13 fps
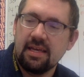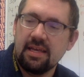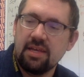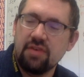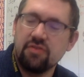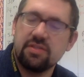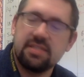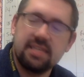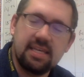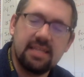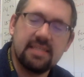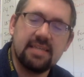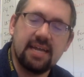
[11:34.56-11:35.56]
you
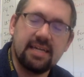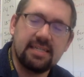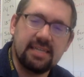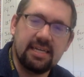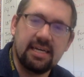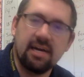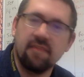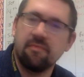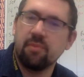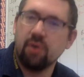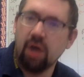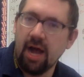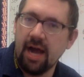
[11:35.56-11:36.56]
see this idea of
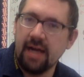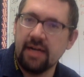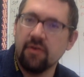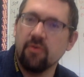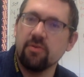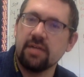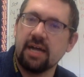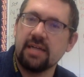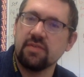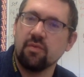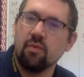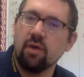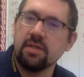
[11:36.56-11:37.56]
pride and holding on
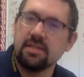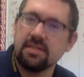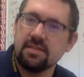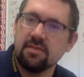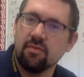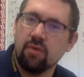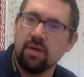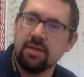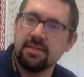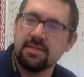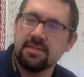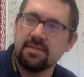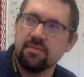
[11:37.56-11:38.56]
to
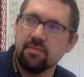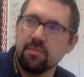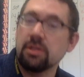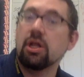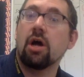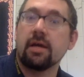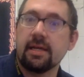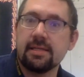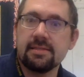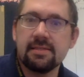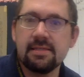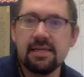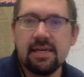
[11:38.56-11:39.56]
one's
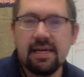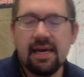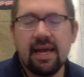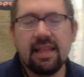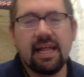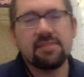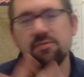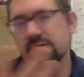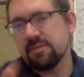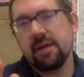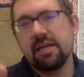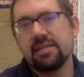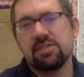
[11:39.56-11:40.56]
belongings. And that's what
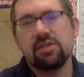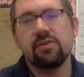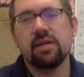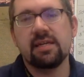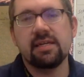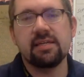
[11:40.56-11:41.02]
Spain is doing.